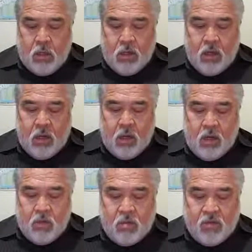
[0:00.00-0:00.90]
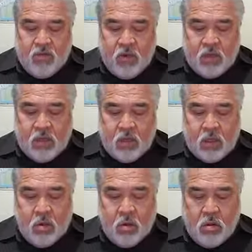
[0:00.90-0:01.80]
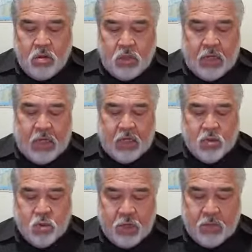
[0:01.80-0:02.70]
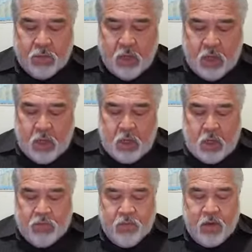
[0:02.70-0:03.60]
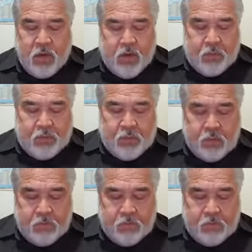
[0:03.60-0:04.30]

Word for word: Then all those virgins arose and trimmed their lamps.